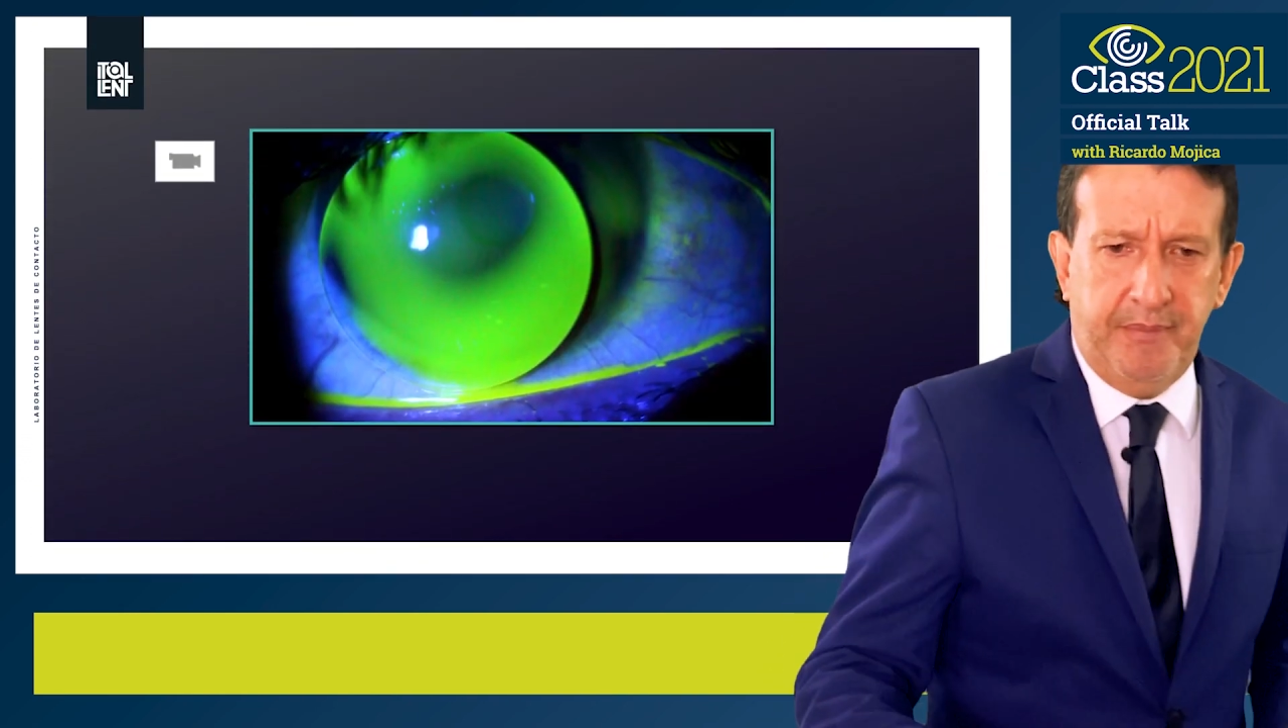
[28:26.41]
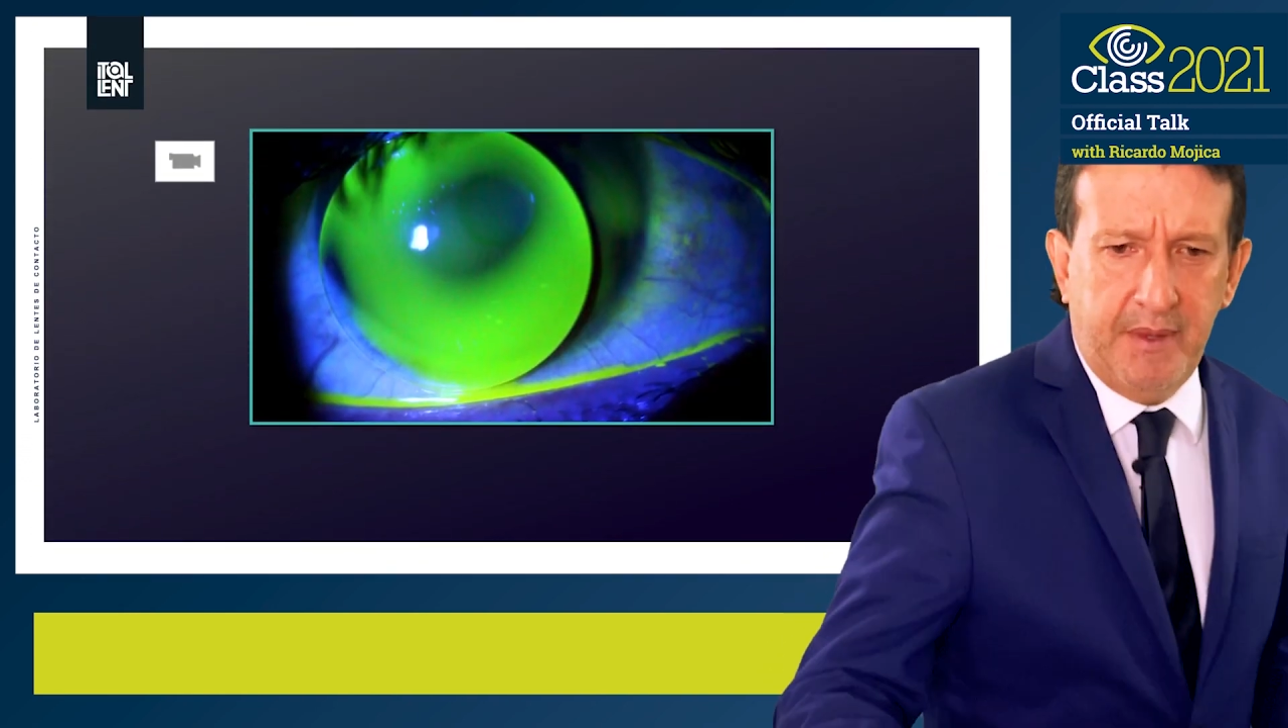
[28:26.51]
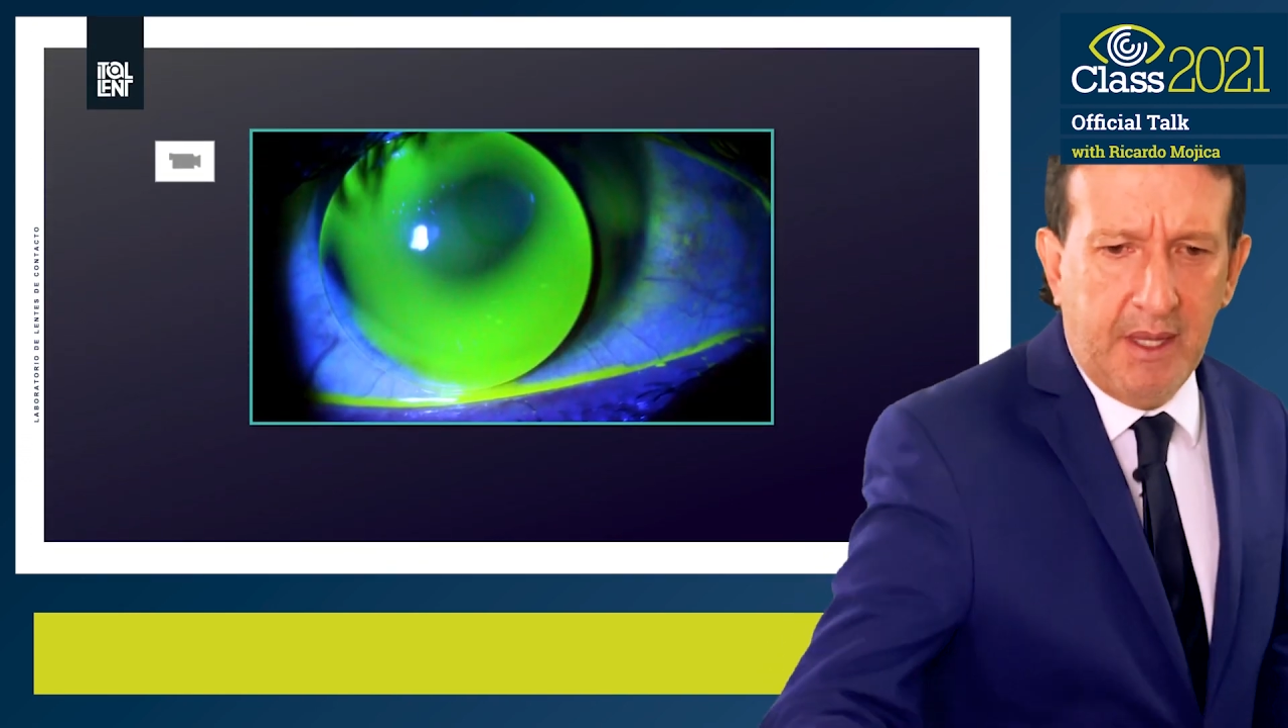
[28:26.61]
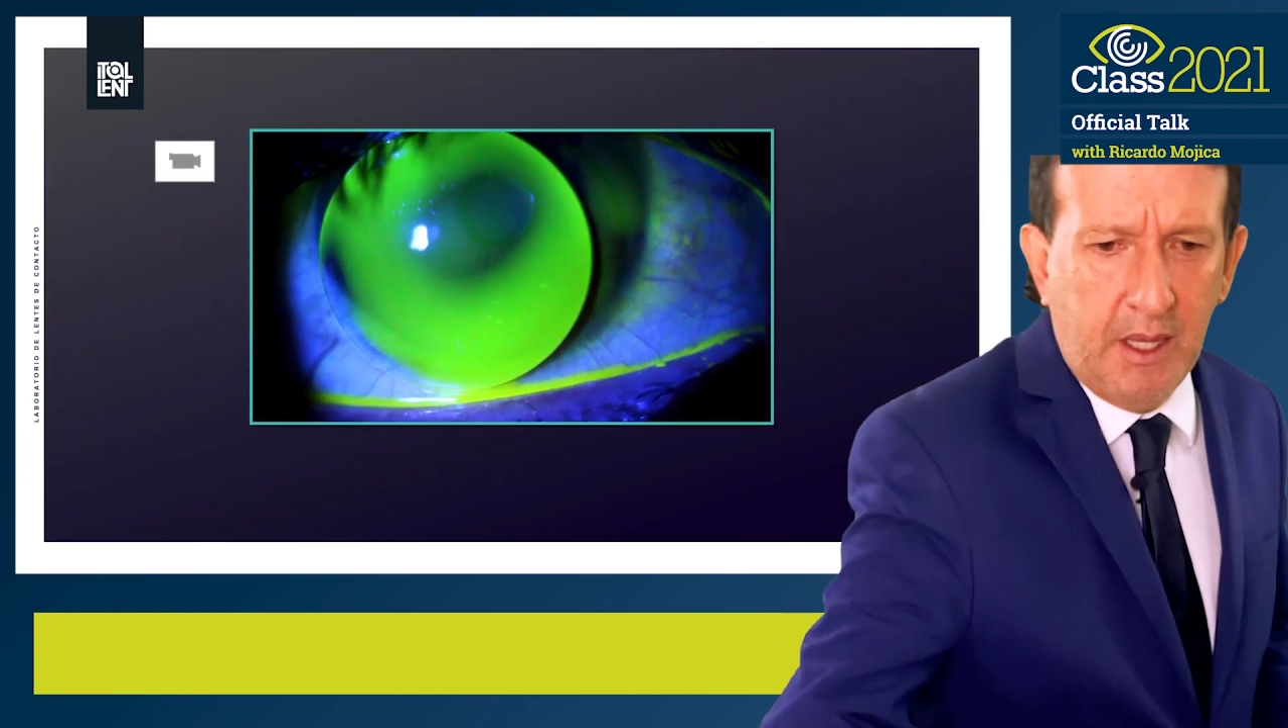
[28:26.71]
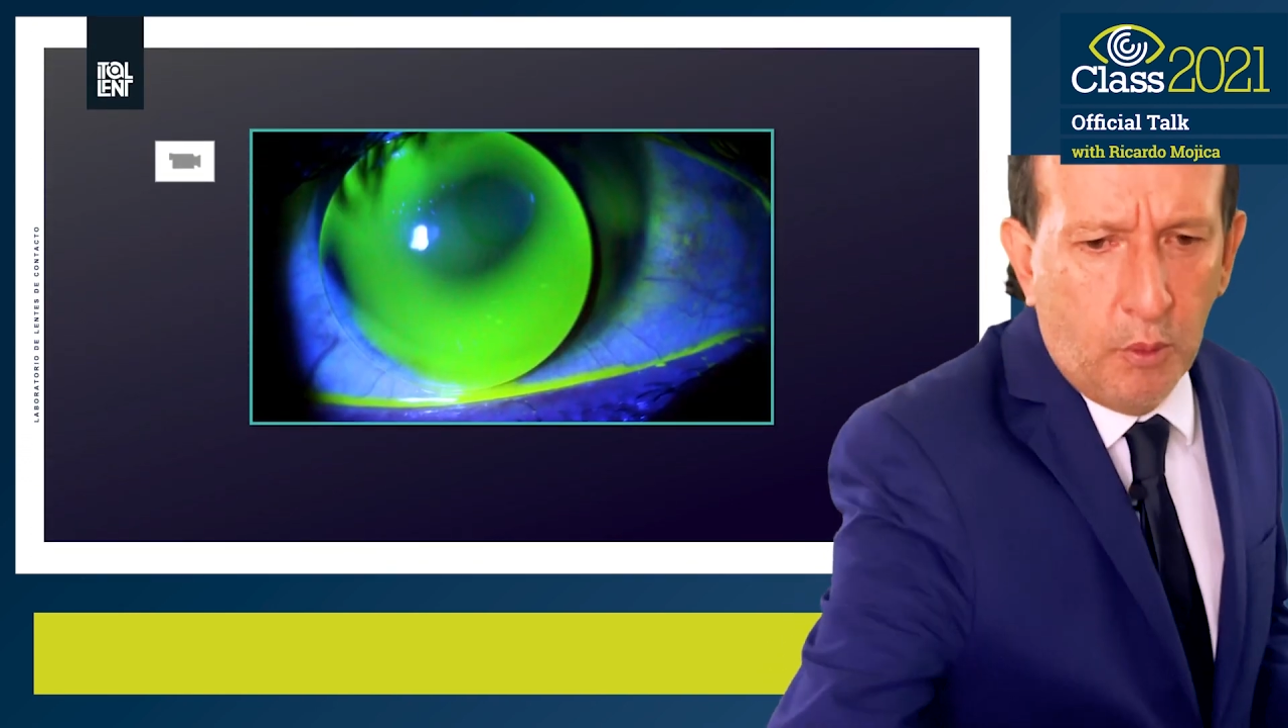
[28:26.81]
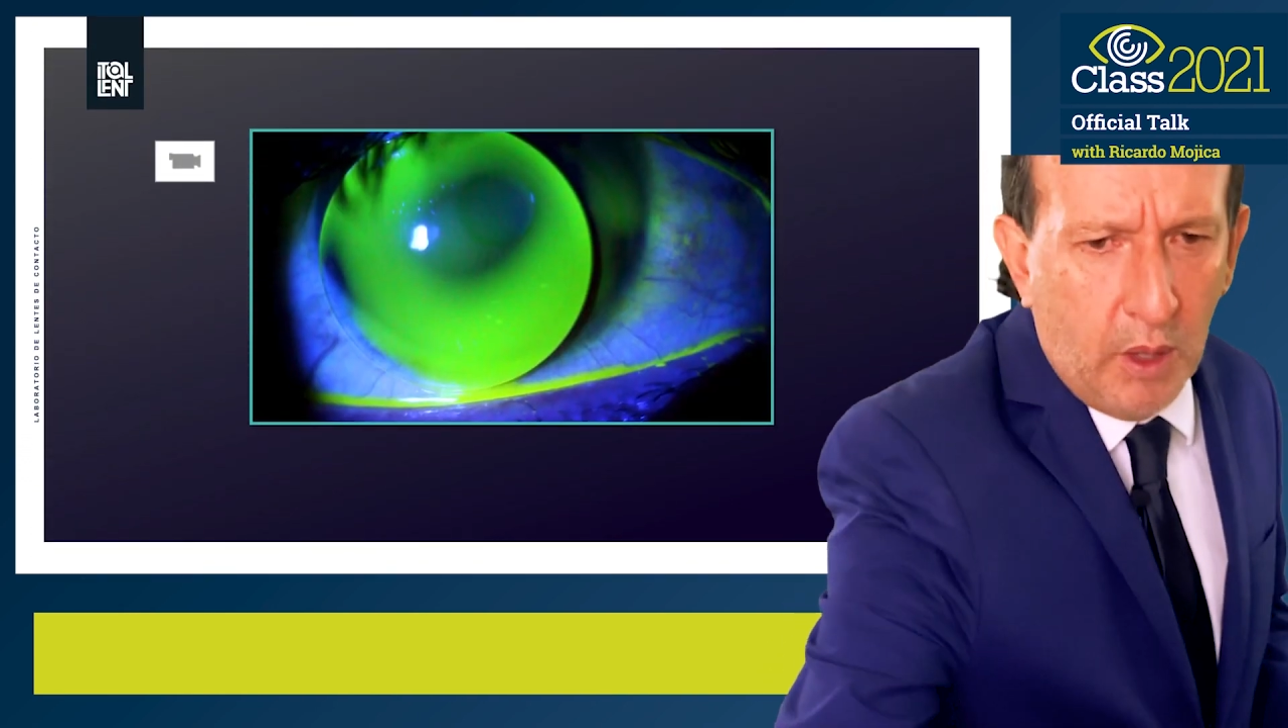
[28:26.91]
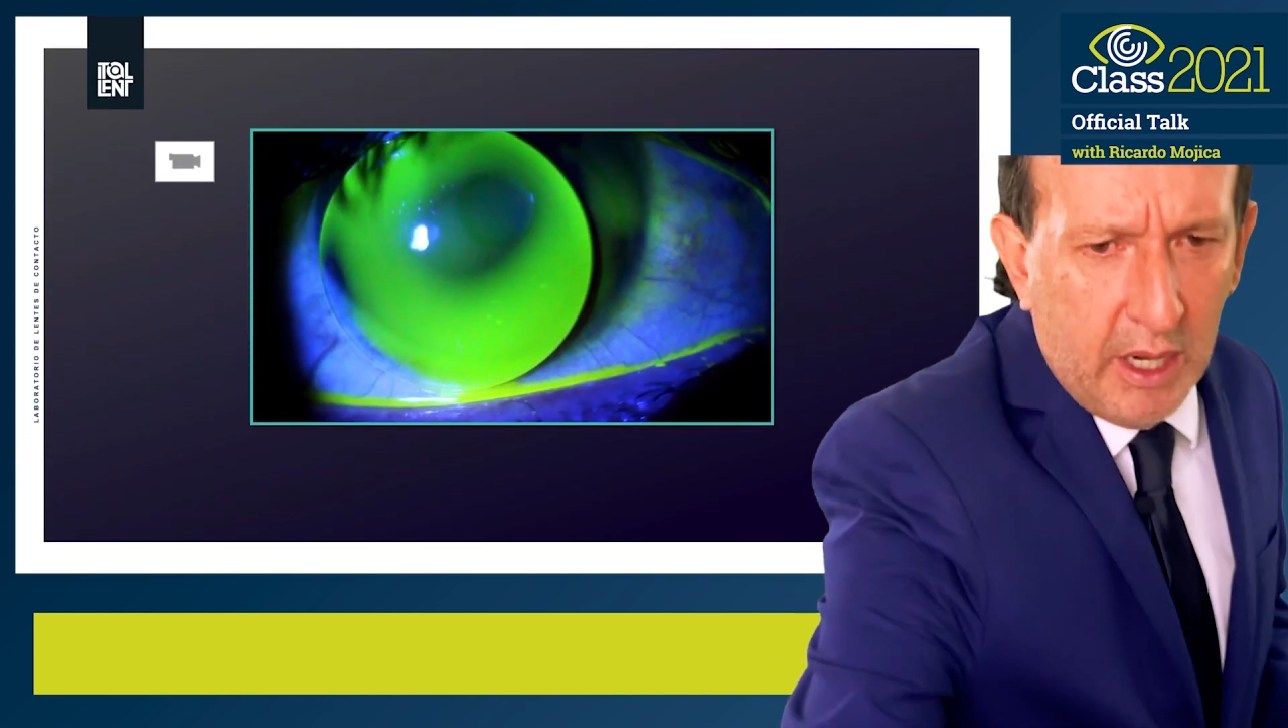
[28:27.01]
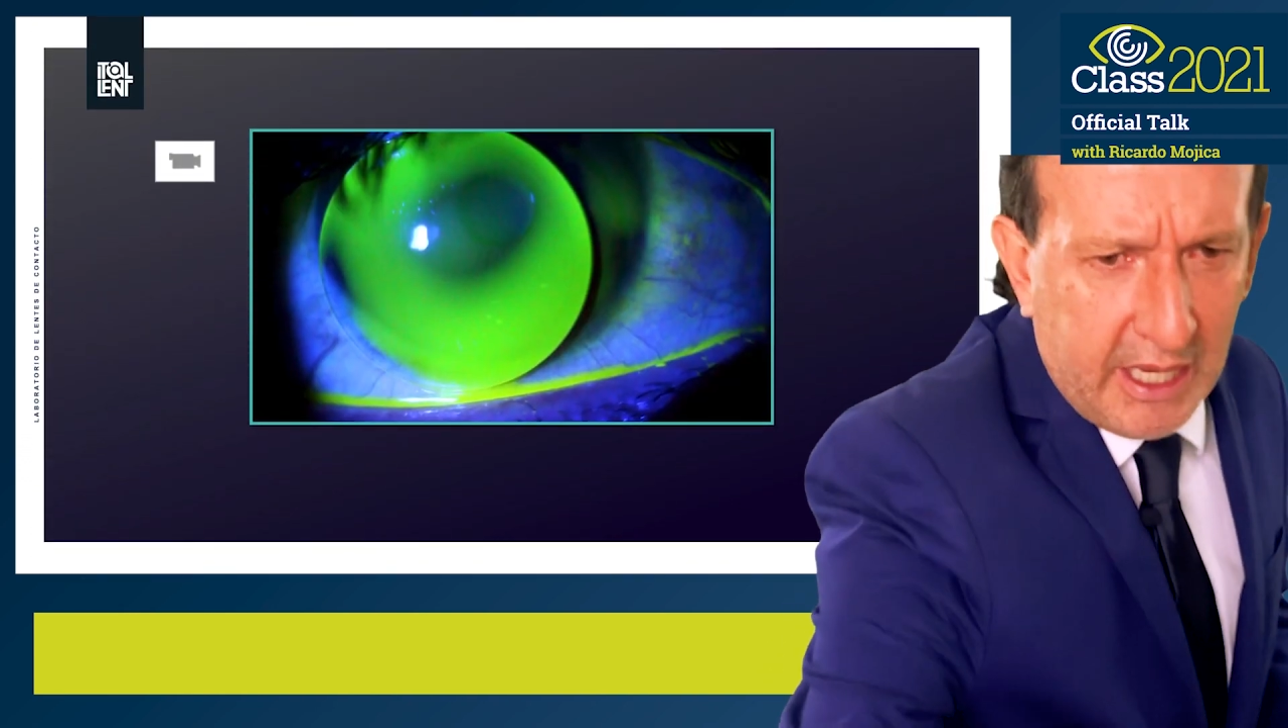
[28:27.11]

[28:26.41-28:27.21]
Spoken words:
see this